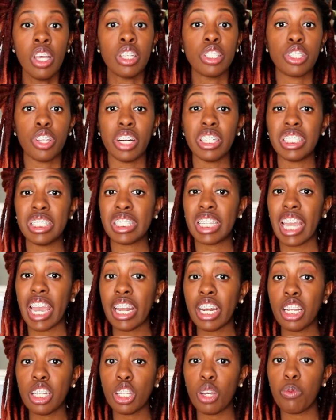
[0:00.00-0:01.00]
Start
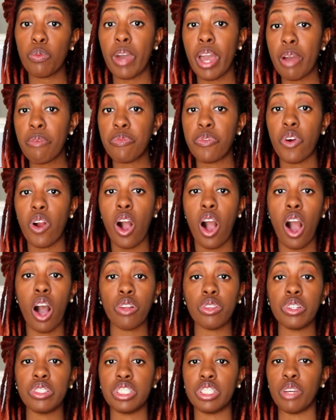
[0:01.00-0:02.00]
scanning the web for all
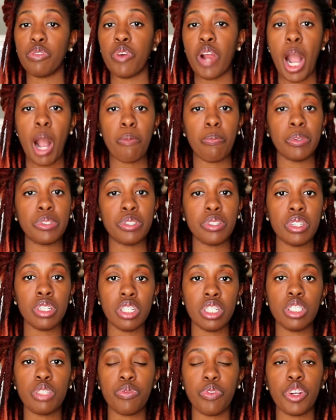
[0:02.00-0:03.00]
those different
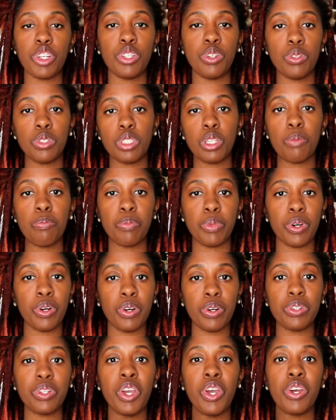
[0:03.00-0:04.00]
opportunities for you to
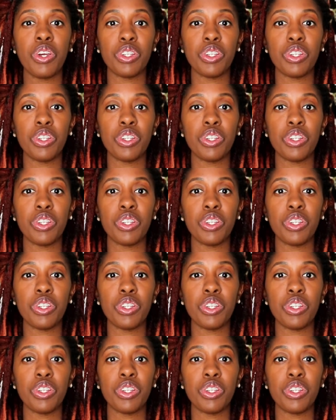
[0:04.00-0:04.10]
build